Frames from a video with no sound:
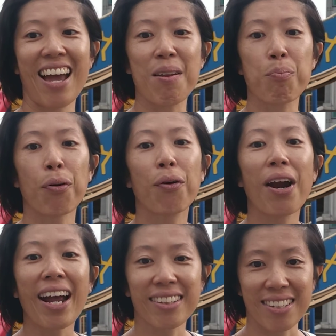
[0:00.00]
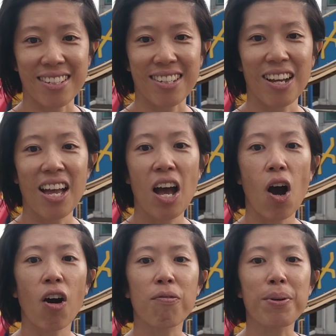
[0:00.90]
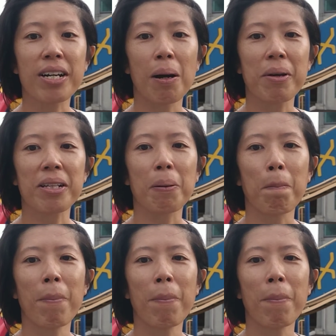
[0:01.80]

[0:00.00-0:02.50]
and practice of becoming the